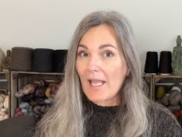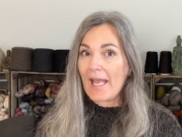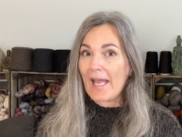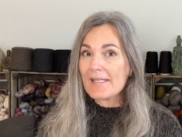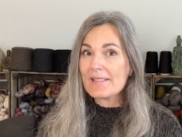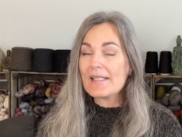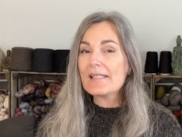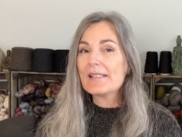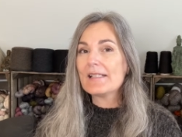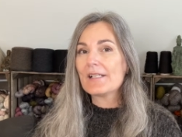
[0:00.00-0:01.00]
and
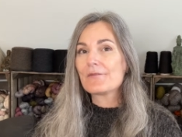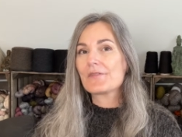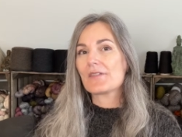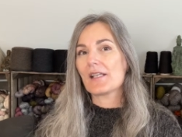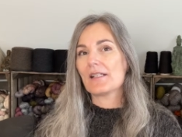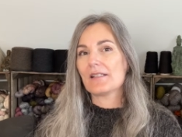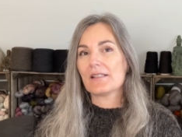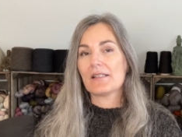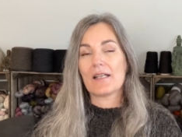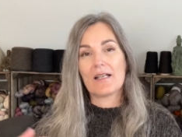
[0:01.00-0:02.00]
he lives
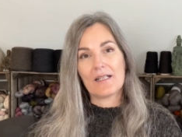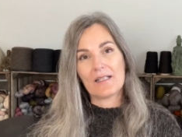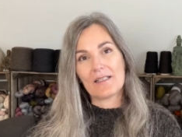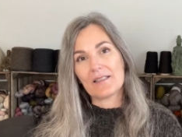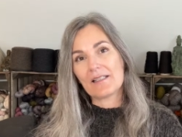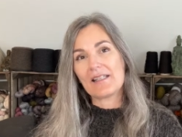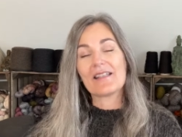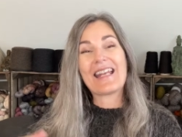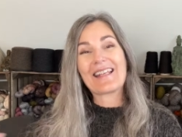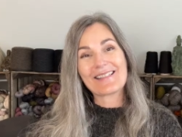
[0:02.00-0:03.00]
in uh, in
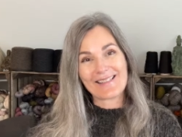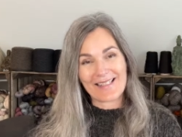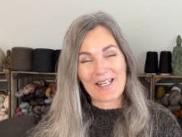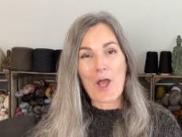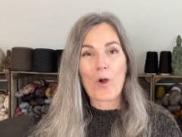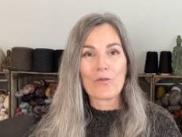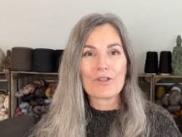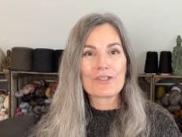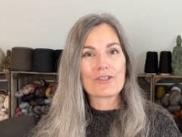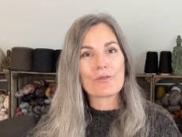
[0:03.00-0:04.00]
the next city
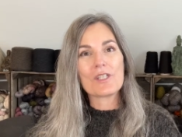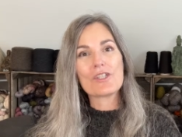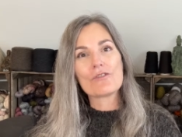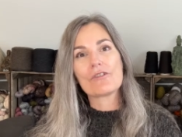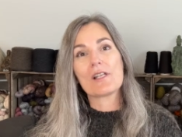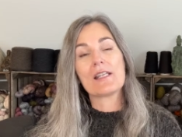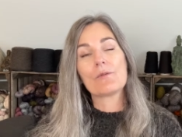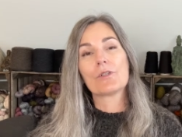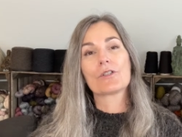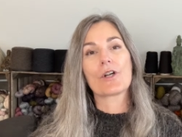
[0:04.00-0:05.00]
over. So usually he
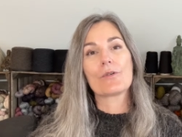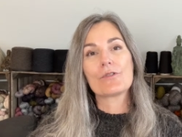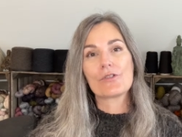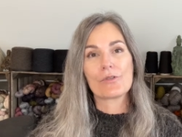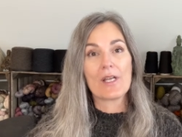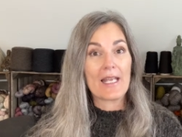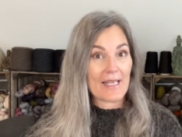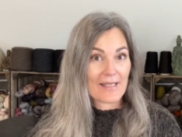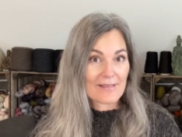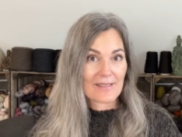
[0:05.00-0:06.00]
will go to
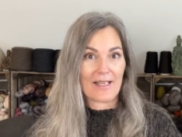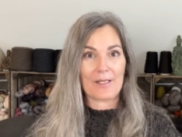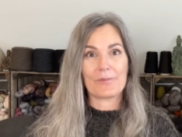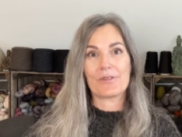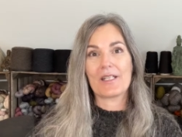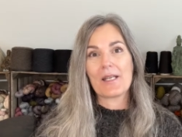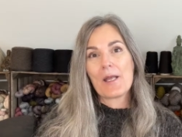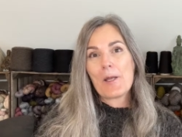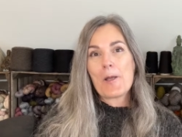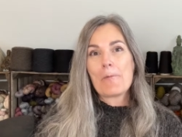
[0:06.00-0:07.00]
his library.
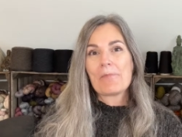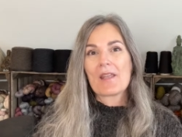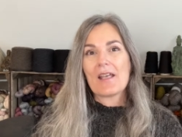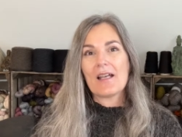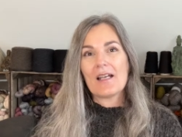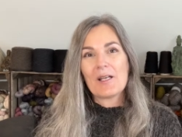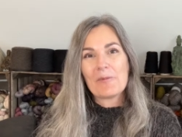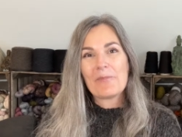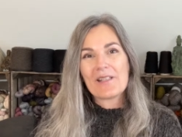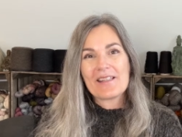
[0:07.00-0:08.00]
Uh,
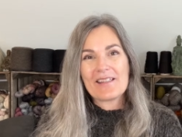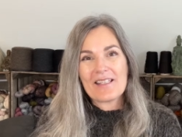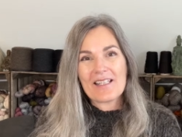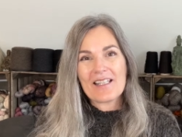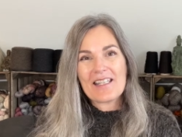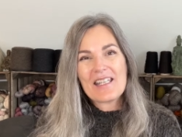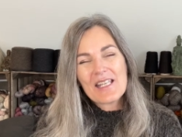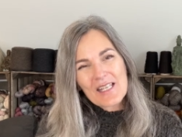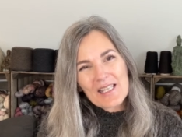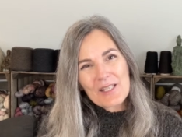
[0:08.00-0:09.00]
but uh,
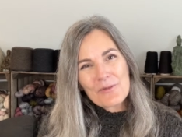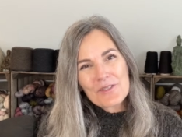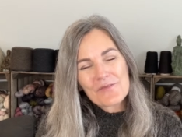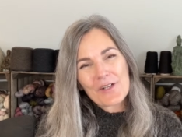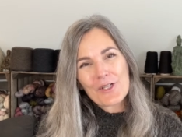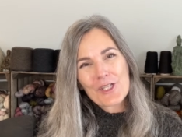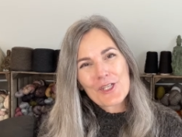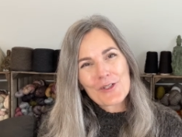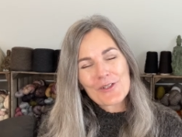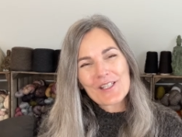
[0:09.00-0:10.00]
he he was very
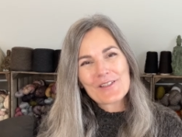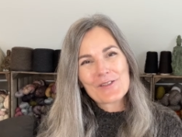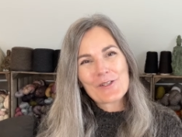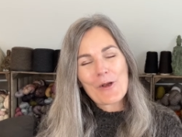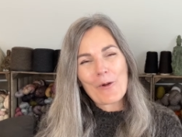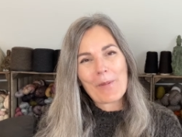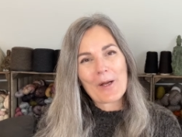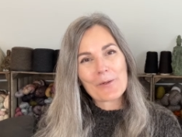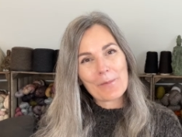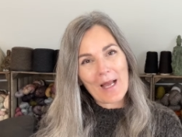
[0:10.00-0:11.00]
curious to know
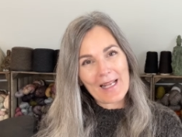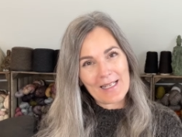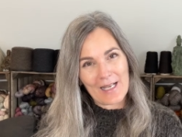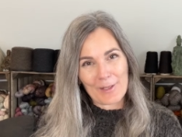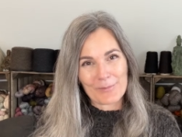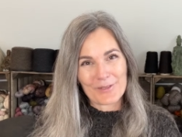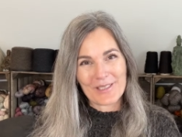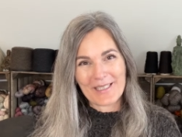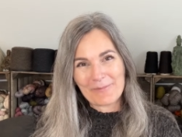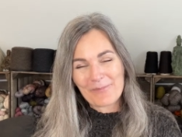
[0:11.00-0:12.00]
about my library.